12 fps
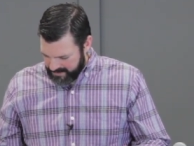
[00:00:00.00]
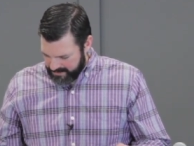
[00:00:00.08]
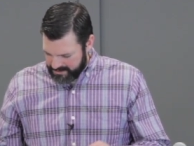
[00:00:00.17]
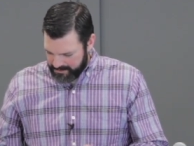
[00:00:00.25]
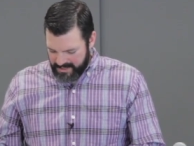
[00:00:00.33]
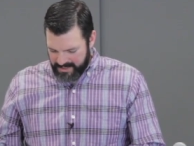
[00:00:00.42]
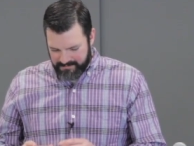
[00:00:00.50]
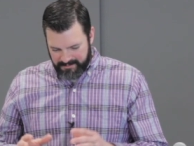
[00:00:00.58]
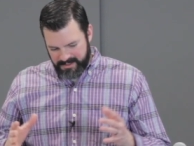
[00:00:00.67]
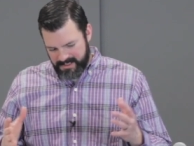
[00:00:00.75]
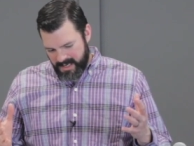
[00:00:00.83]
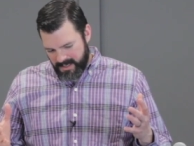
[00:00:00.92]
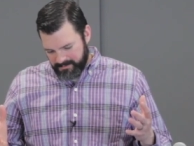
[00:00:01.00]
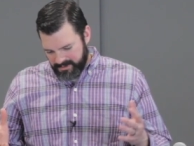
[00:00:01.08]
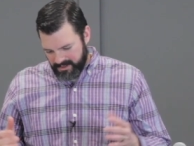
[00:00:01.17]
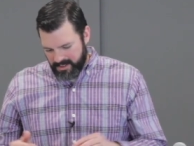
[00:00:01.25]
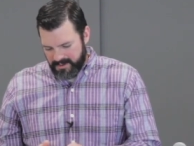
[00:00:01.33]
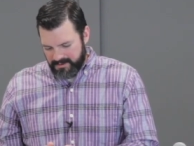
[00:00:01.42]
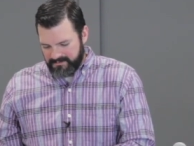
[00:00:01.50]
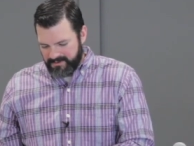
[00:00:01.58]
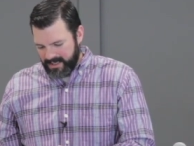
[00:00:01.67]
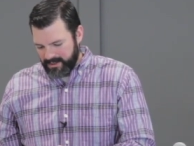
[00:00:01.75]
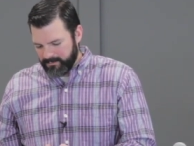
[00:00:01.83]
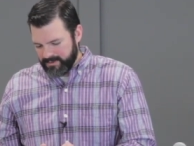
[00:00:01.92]
So we have a number of
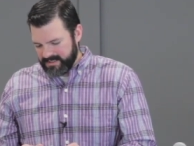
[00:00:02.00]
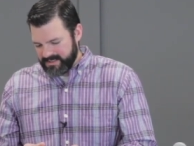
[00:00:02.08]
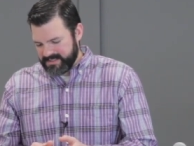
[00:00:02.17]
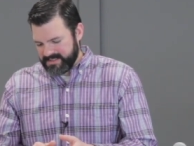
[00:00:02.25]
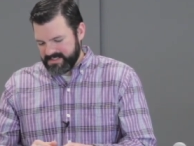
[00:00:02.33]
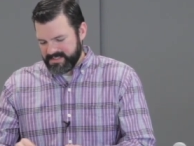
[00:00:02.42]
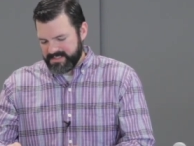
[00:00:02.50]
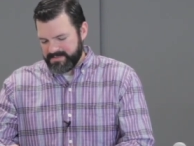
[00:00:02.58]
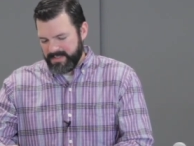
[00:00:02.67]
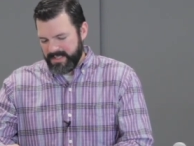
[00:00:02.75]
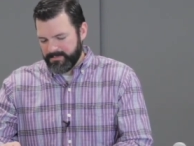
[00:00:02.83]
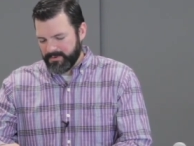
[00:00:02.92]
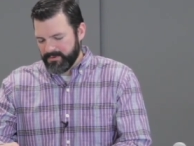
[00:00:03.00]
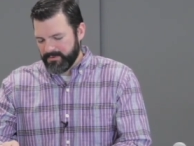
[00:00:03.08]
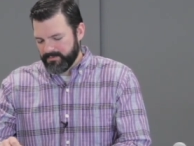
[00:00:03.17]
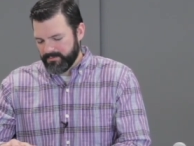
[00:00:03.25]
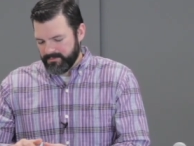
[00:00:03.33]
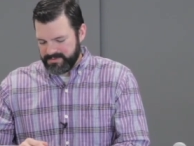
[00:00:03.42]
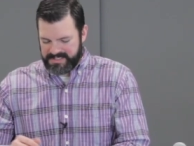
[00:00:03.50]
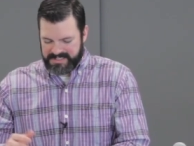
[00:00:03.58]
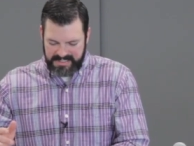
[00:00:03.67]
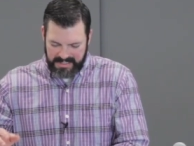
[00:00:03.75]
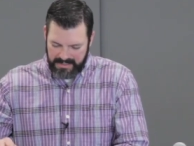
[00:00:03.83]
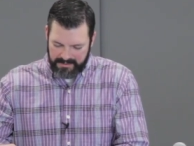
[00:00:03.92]
eyewitnesses, people who
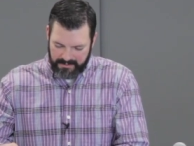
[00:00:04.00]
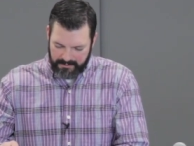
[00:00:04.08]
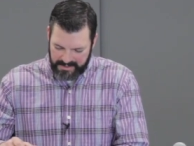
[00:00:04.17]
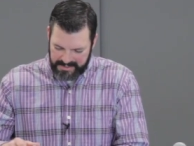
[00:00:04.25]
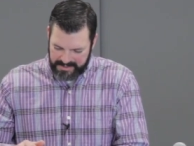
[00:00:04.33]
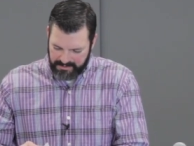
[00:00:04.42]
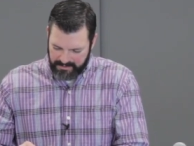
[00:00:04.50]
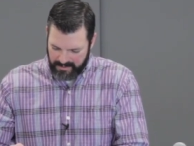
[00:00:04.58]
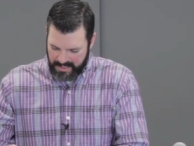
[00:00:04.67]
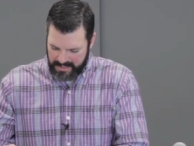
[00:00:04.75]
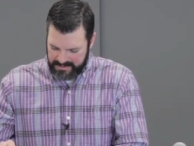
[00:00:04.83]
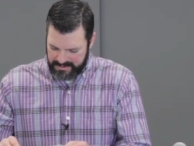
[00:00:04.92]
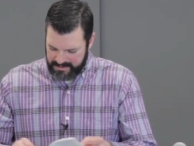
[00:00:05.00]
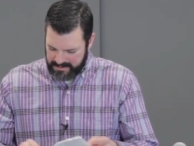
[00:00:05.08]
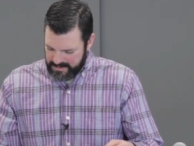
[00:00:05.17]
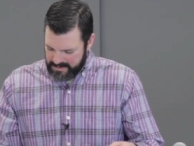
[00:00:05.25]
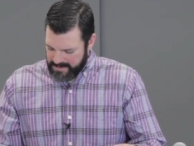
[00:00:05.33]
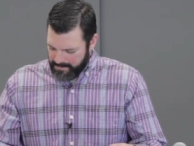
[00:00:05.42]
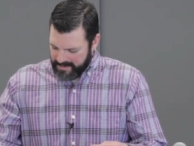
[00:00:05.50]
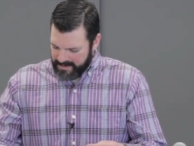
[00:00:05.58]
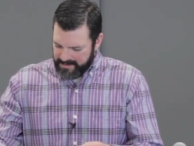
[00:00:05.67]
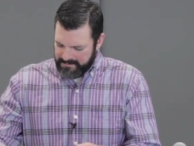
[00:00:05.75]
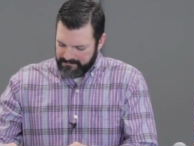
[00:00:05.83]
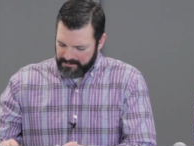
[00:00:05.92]
see the risen Christ.
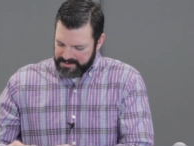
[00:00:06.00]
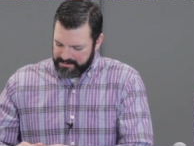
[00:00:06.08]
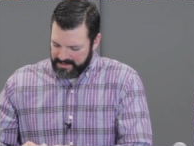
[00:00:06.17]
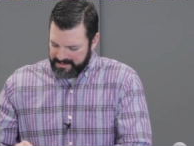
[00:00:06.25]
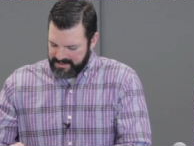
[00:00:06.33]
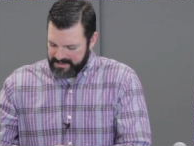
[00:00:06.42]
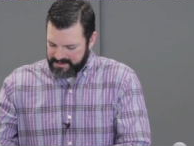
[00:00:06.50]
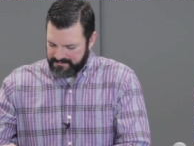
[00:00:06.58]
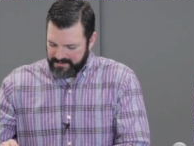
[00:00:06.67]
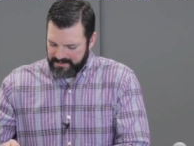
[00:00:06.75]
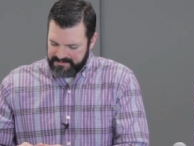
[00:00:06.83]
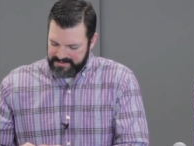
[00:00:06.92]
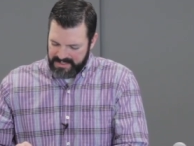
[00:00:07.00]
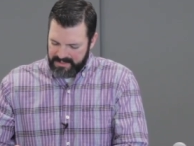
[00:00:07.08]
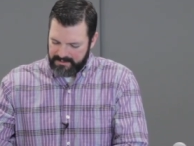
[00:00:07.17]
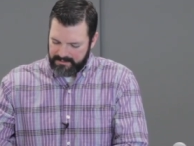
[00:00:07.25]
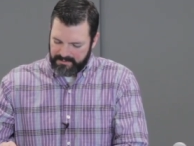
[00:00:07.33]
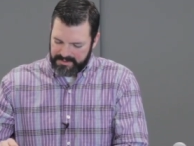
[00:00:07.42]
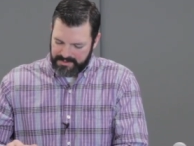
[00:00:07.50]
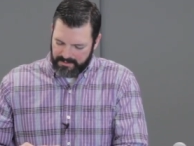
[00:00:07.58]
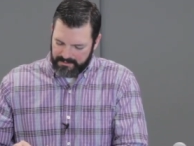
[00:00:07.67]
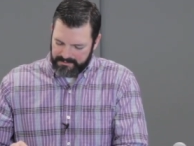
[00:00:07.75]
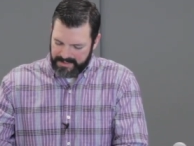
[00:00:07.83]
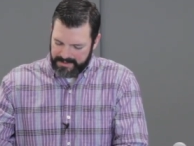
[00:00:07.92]
And in 1 Corinthians 15, we're
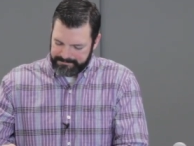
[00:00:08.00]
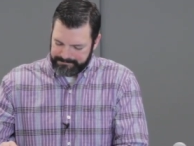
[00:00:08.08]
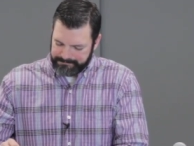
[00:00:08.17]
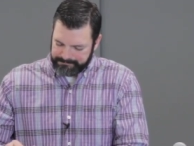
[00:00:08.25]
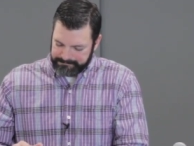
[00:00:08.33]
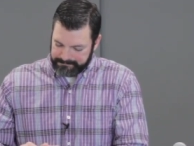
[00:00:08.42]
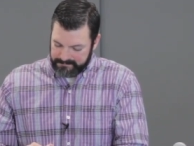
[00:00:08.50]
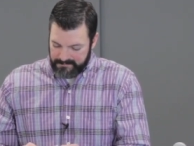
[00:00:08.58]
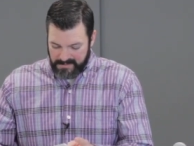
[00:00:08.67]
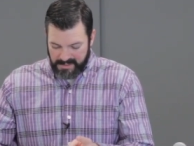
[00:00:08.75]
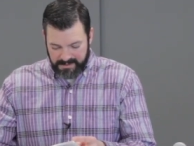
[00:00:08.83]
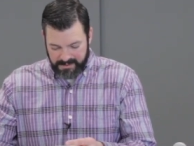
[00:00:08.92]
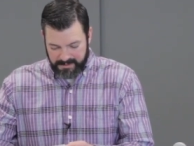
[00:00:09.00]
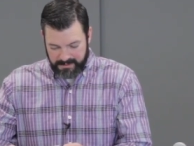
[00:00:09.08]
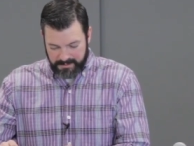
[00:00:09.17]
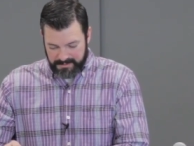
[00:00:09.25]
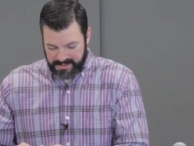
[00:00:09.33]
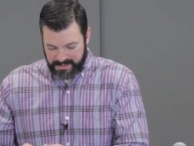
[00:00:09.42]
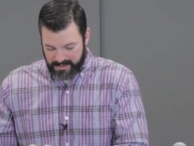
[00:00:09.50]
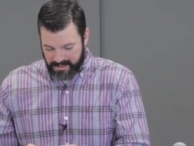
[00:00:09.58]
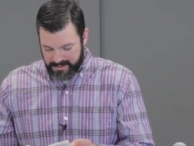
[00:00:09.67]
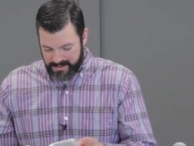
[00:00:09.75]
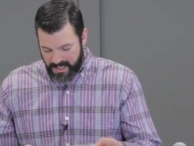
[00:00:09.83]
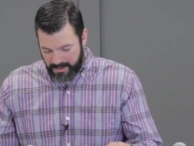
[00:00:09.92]
told that there was a,
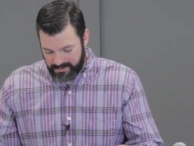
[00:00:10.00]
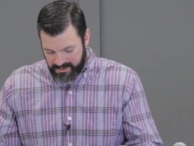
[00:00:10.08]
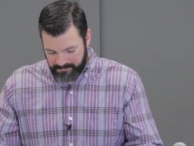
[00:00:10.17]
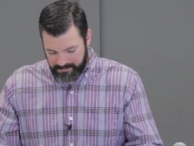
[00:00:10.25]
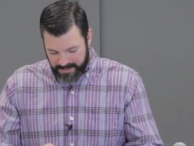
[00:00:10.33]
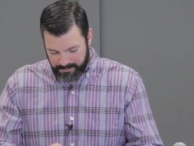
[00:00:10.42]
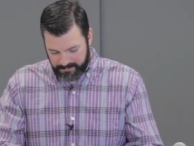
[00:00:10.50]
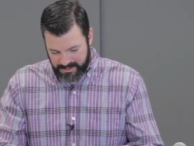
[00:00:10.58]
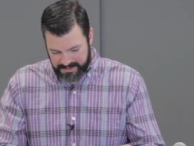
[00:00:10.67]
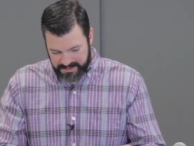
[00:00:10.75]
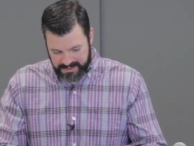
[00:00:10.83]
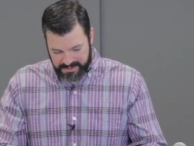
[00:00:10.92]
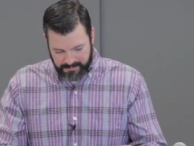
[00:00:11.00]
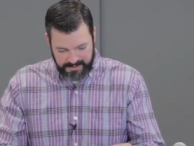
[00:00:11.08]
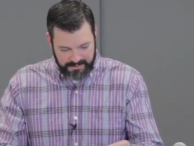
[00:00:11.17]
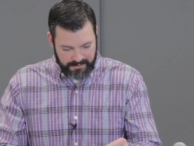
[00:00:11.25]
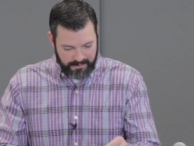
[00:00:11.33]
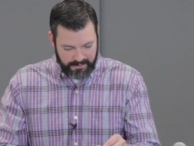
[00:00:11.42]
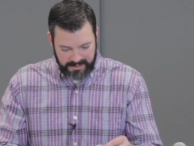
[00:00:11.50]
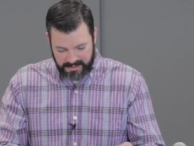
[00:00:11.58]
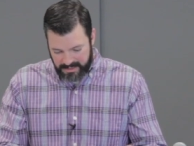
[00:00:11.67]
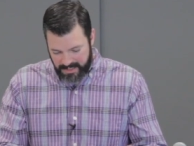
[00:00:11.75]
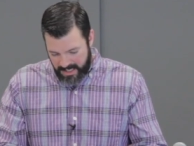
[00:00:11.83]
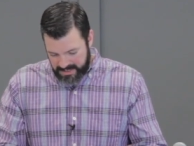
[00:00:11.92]
a, number of people, not just the ones recorded in the
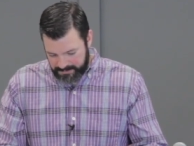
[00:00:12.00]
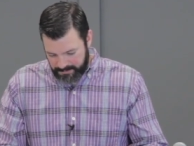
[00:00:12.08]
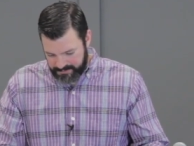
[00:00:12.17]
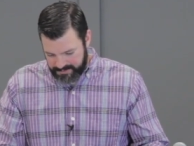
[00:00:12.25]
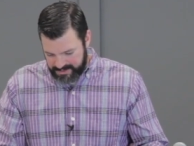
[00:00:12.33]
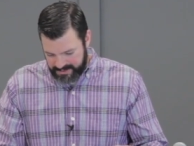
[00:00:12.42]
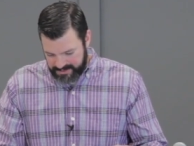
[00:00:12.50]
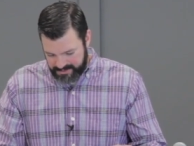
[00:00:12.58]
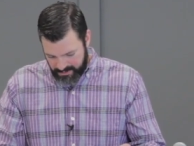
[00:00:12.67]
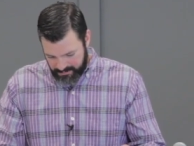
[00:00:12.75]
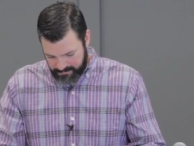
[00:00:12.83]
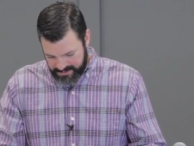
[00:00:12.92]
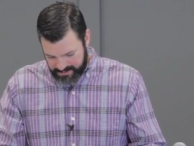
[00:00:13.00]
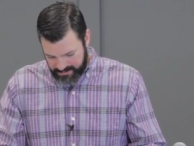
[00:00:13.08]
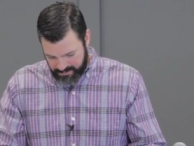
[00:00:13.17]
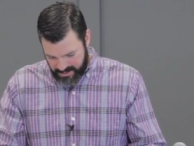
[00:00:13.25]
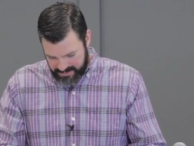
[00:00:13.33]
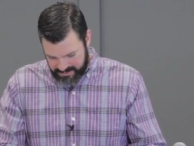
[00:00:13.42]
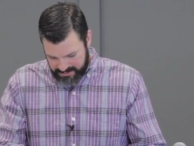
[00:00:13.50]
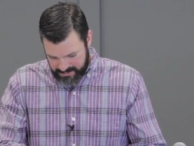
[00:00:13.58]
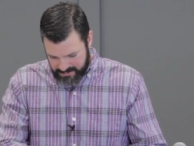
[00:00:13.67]
Gospels, that saw the risen Christ.